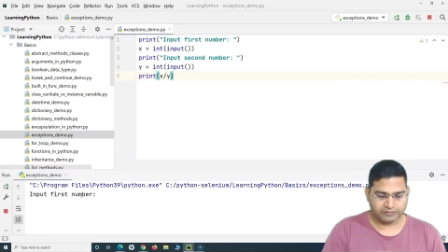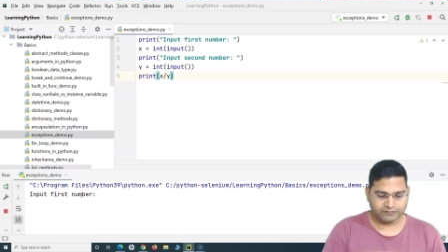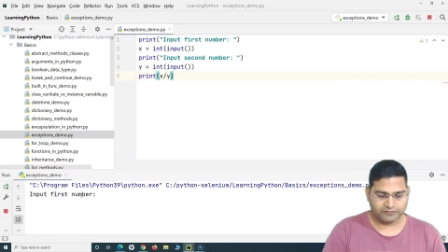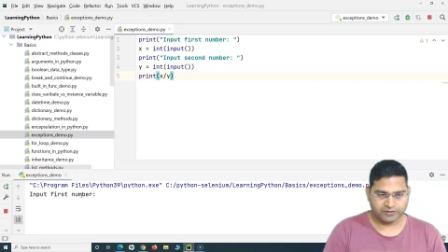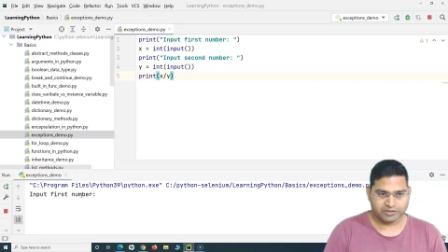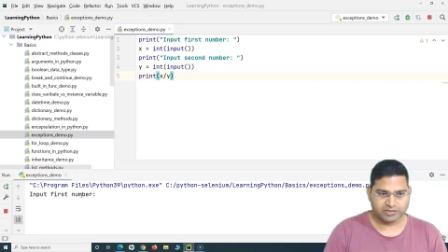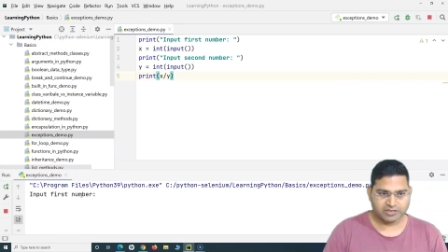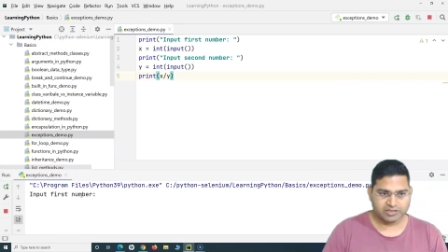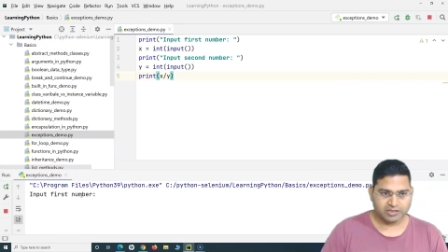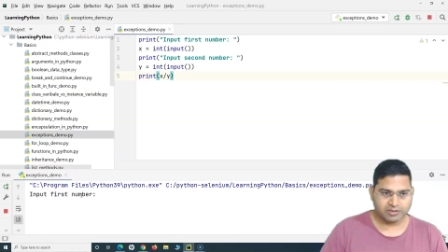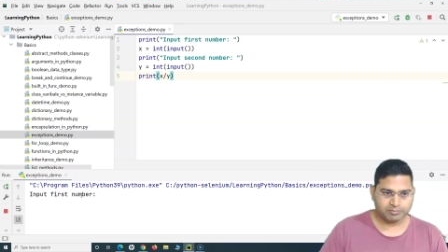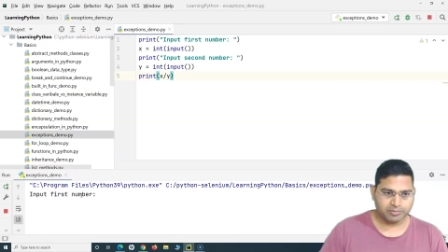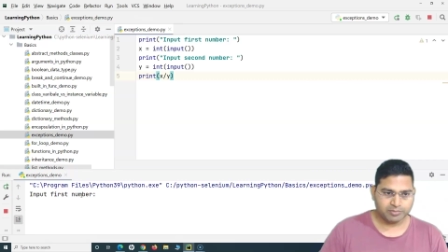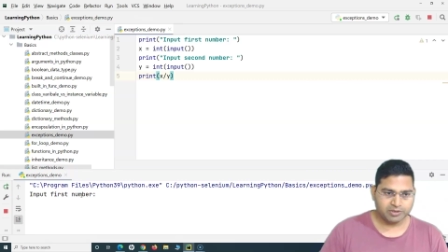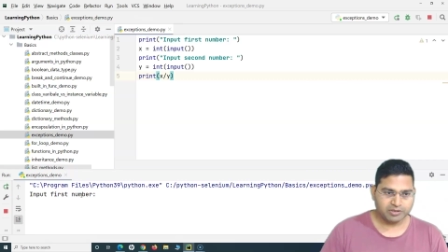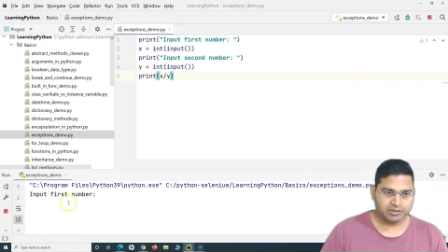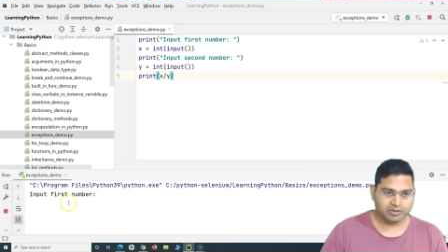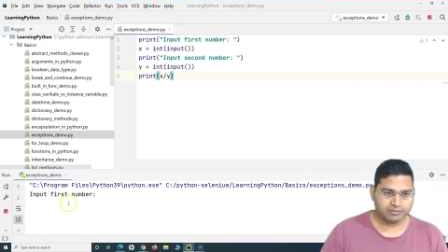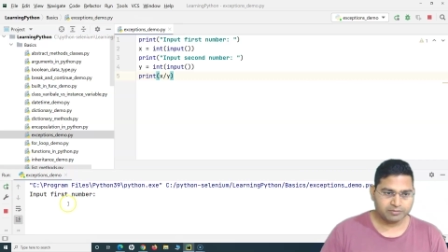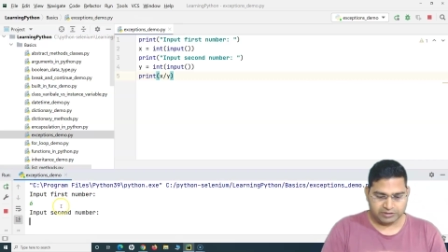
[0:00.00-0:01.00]
the first
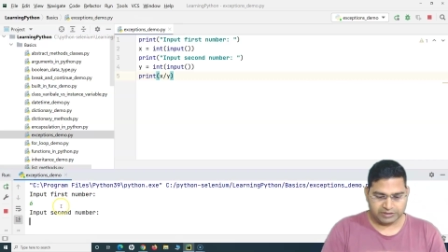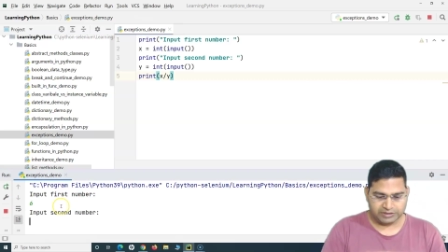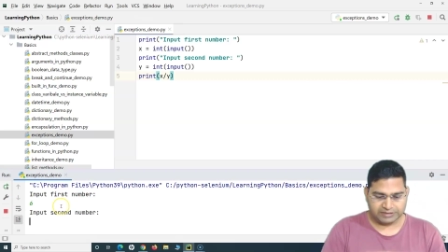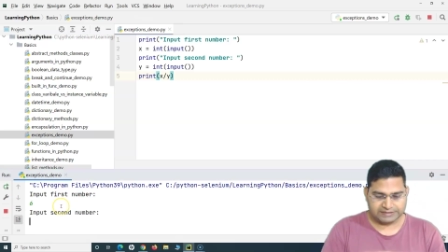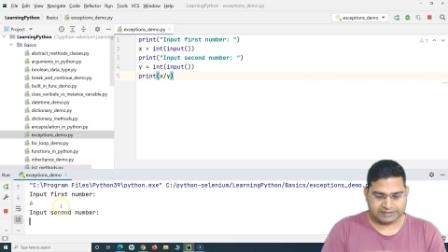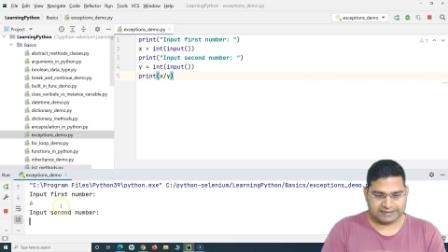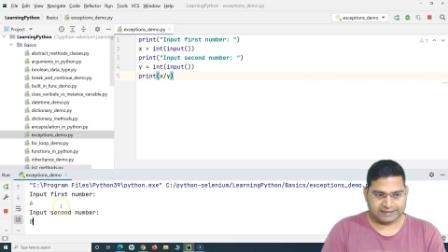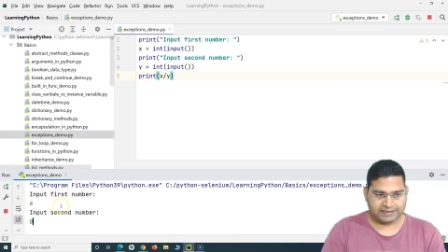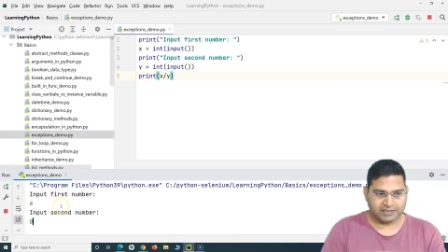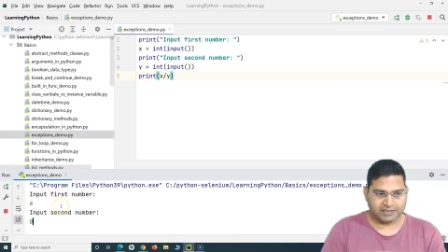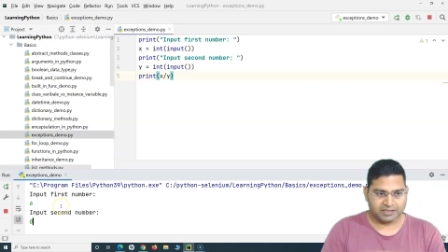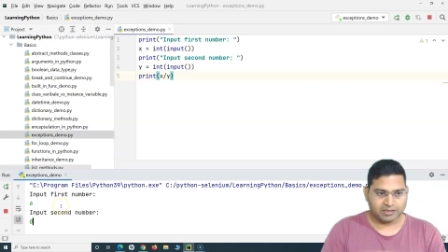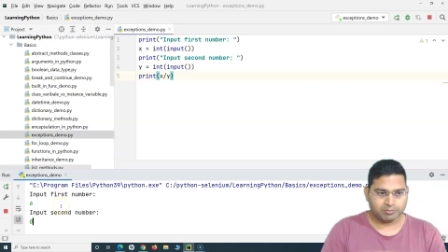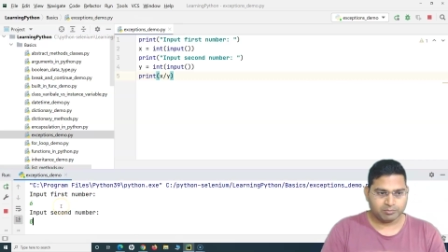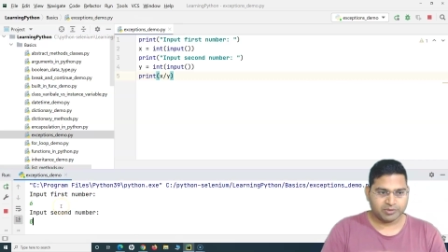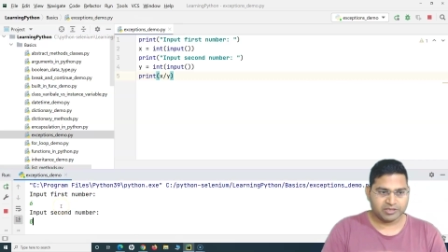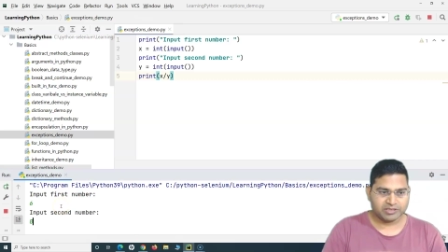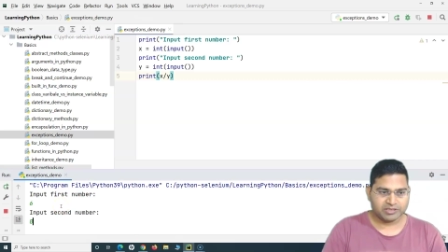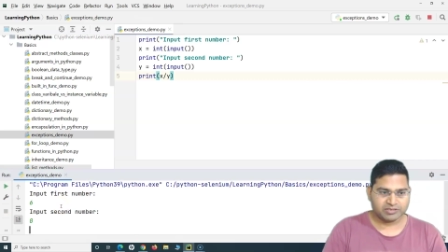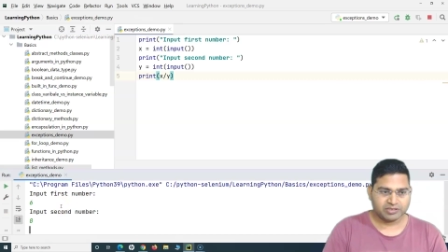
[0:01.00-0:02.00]
number, then second
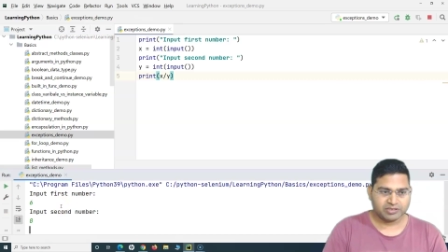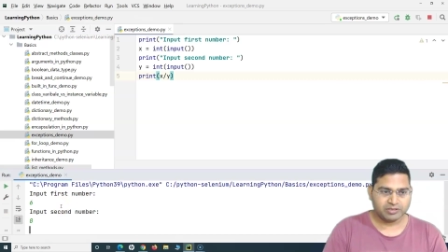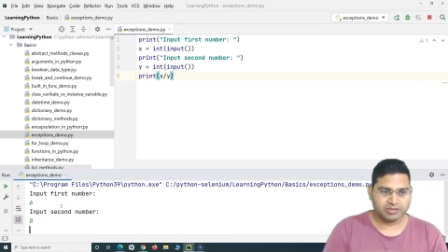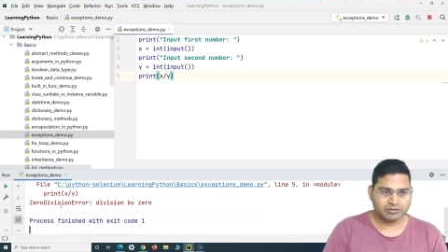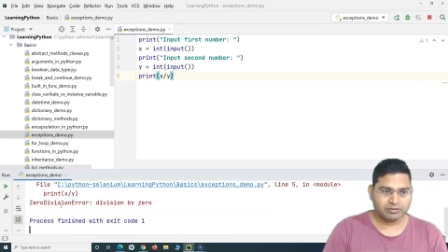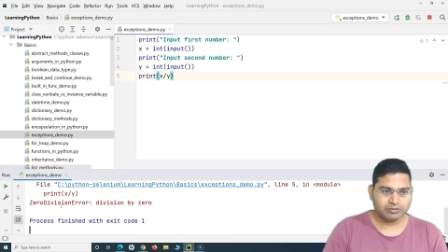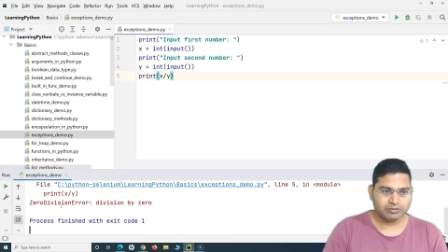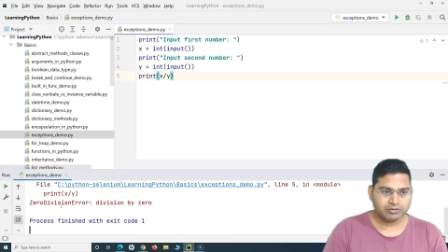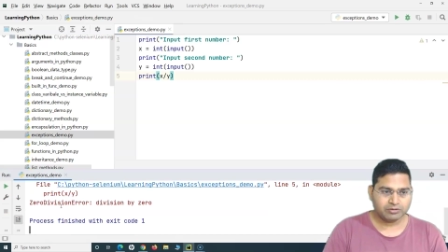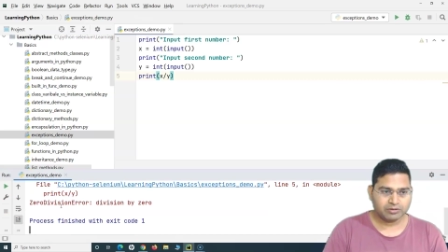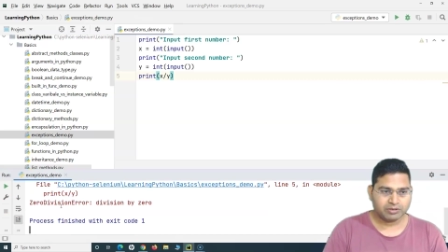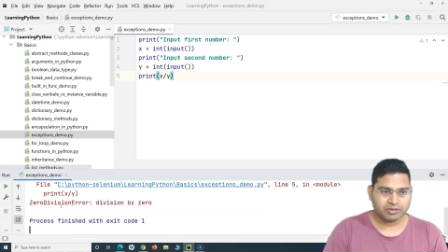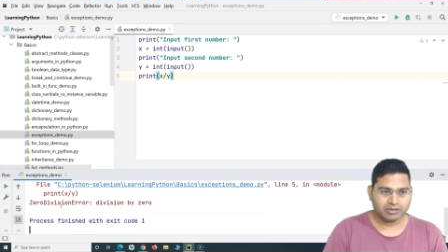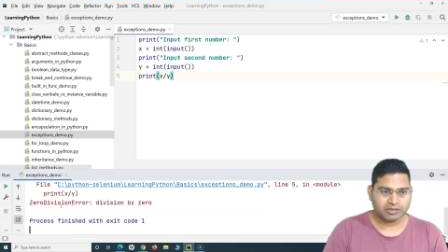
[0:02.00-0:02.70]
number as zero,